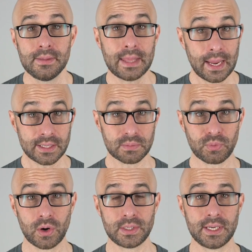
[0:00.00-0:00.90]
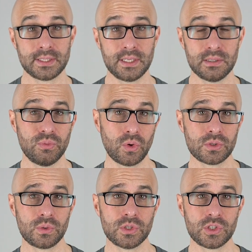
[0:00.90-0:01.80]
The hens' protest is brought
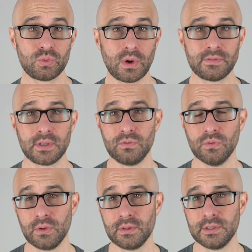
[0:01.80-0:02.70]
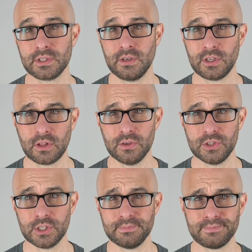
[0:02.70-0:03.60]
to a swift and ruthless
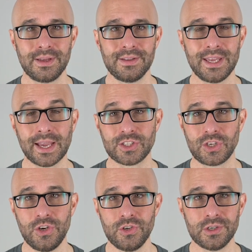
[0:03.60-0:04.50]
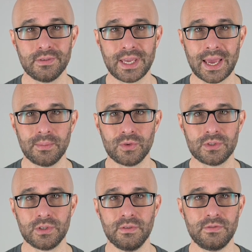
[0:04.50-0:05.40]
conclusion. The execution of the
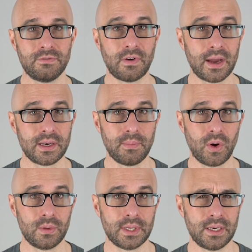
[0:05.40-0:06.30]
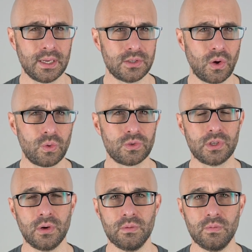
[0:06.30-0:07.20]
animals who've defied Napoleon is
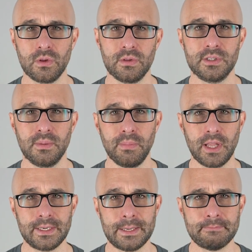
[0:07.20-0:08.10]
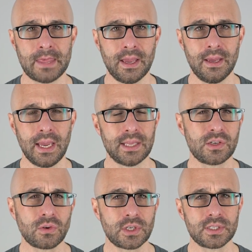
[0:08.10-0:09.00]
also ruthless and bloody. It's
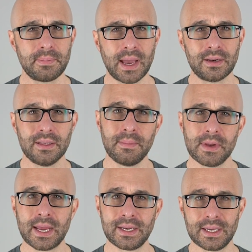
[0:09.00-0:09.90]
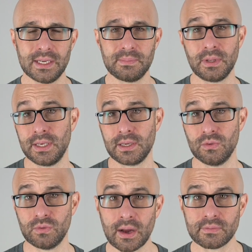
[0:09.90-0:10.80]
not just about eliminating his
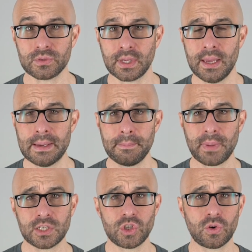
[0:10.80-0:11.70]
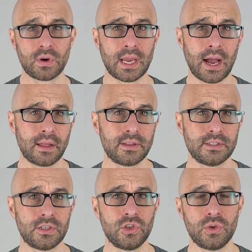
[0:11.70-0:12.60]
political rivals, but ensuring
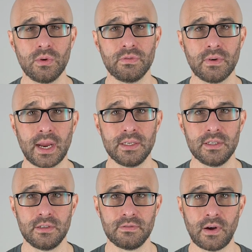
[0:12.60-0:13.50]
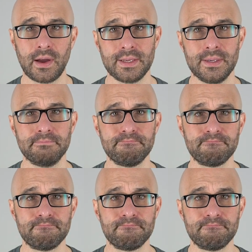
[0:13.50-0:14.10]
others are too afraid to defy him.